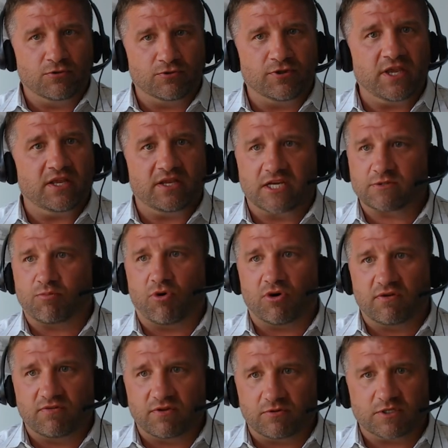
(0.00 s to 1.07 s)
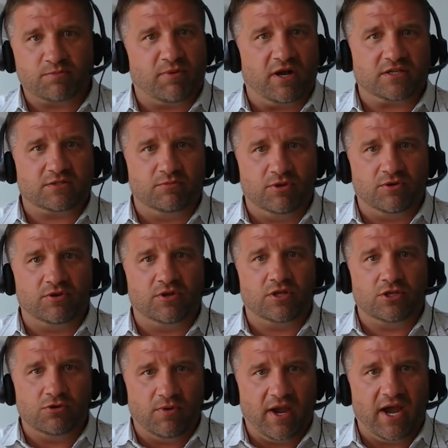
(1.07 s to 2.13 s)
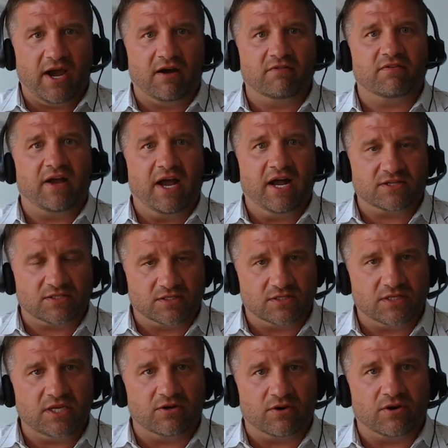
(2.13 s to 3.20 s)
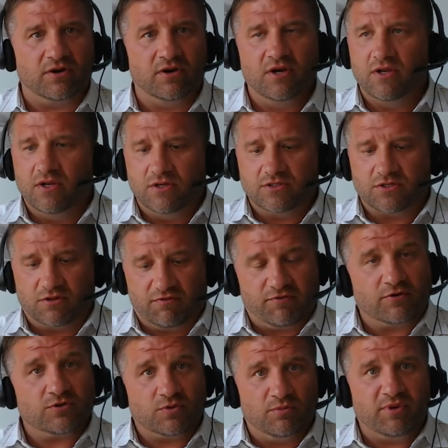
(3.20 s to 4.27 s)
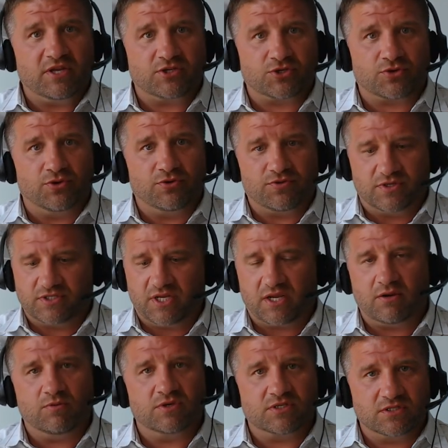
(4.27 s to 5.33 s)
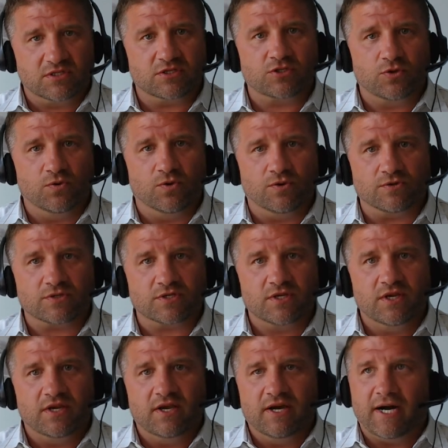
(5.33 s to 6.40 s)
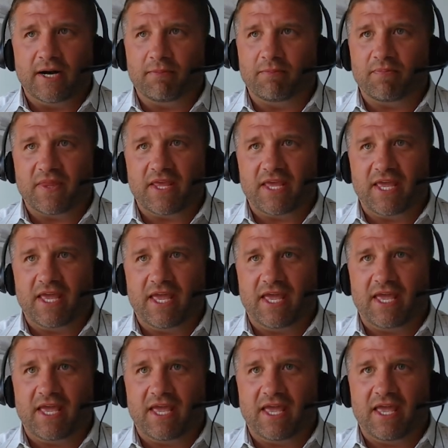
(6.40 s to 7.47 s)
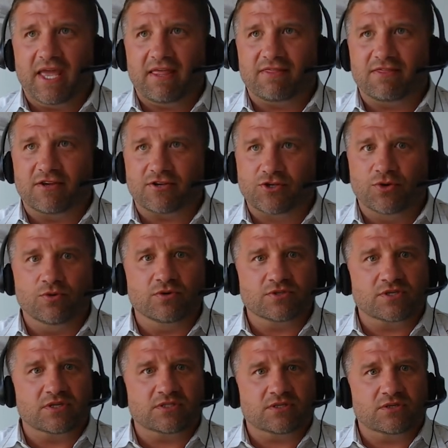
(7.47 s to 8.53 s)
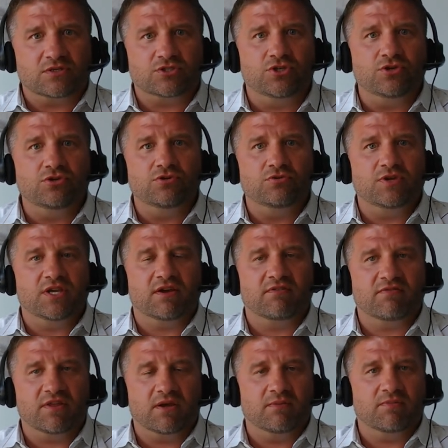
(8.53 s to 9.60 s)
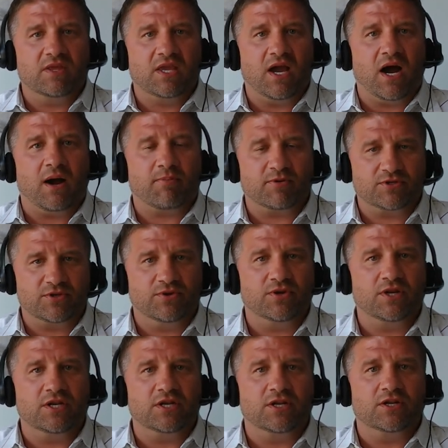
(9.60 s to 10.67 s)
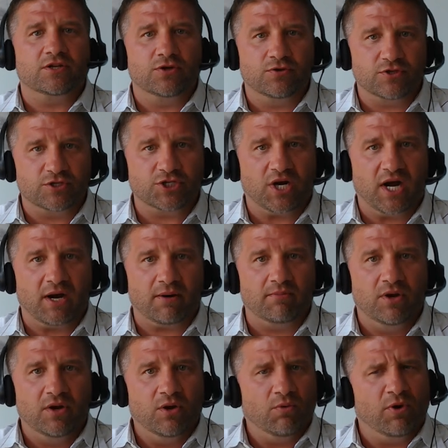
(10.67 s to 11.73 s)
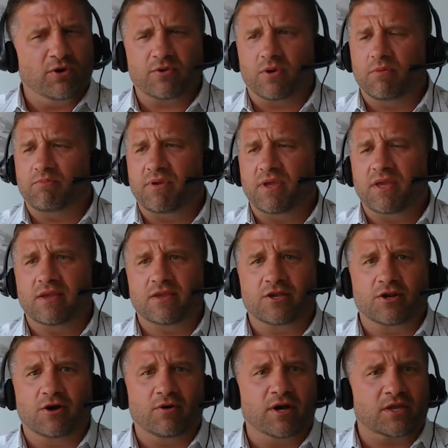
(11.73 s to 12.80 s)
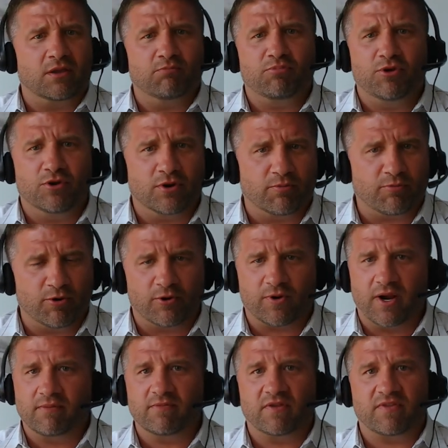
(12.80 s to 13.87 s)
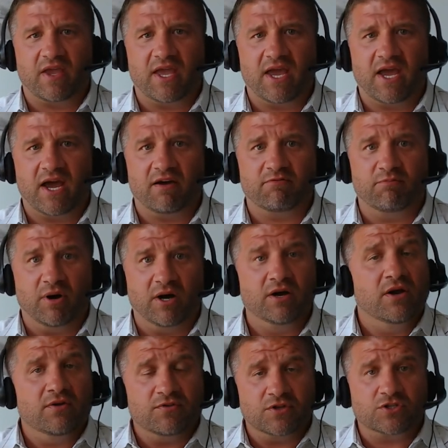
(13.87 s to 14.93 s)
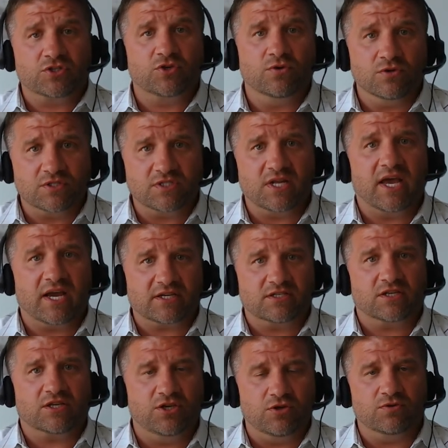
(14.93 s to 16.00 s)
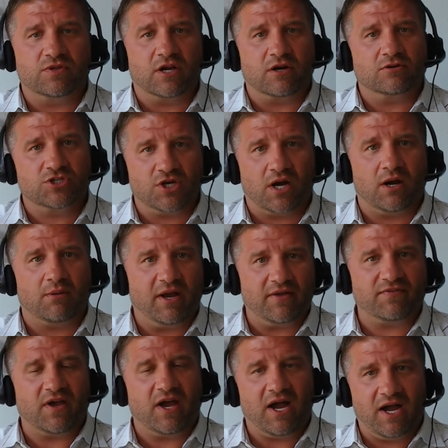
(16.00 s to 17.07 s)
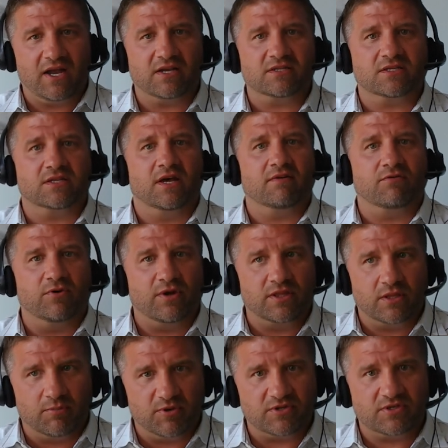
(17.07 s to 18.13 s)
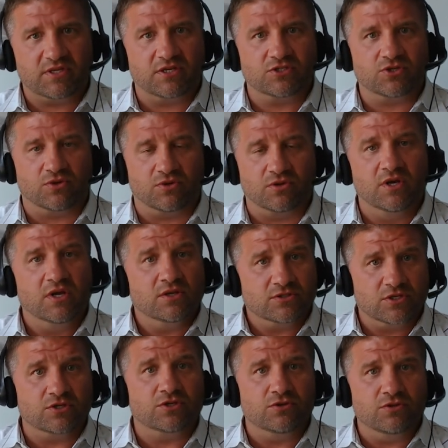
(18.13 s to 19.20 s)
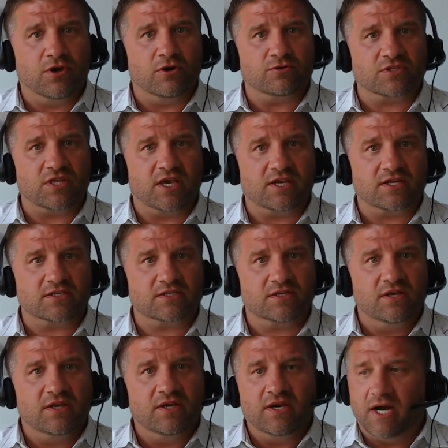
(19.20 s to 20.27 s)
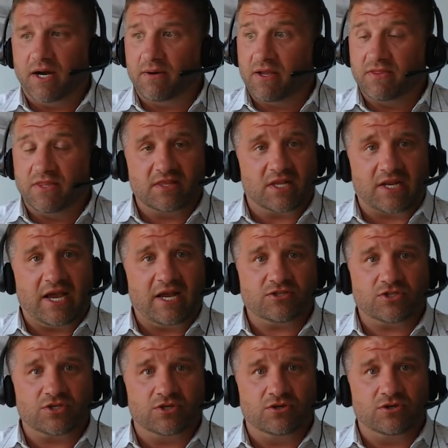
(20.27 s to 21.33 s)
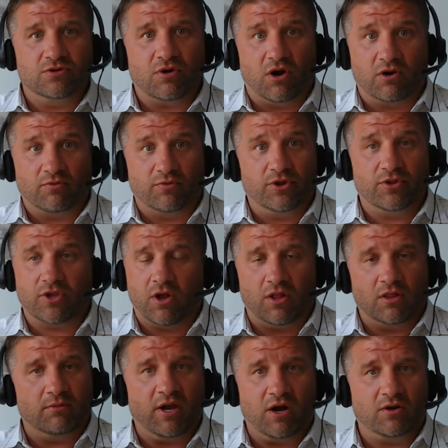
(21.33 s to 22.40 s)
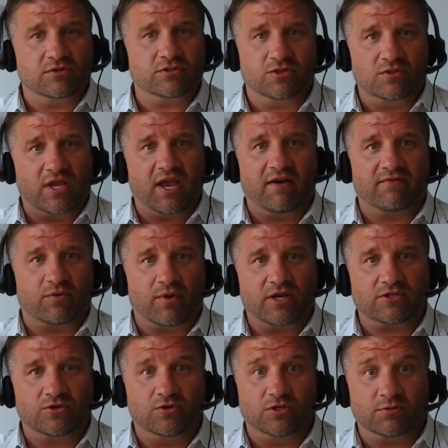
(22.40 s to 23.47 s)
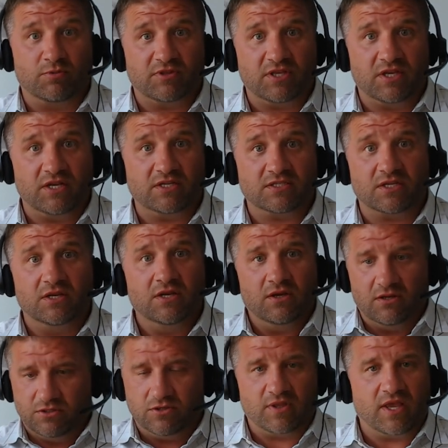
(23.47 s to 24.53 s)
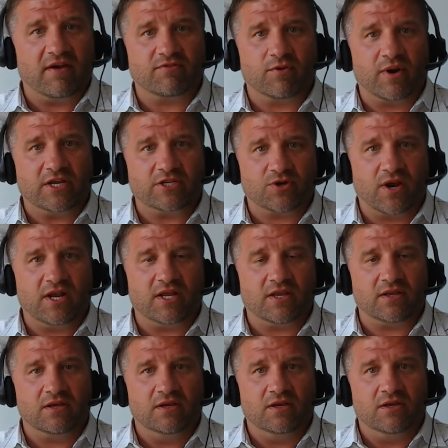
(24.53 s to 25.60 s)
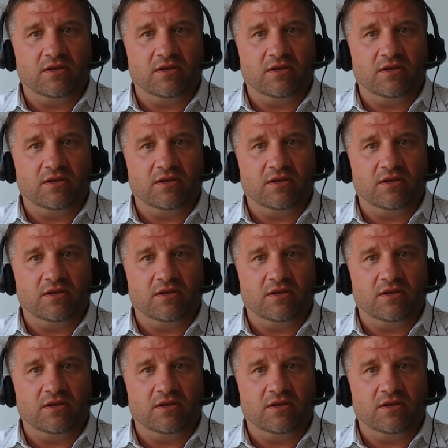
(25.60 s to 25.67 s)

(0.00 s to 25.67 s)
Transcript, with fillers: you lead. That's part of the responsibility you have as a leader. So, the first one being truth, the second one is the tools. Um, it, the tools is do you give them the opportunity to do the job? whether it be you know a computer program that they have but the tools to execute their job at the highest level and the potential to do those things uh, and then the last two are really all about do they have the right tools but then it's do they have the right training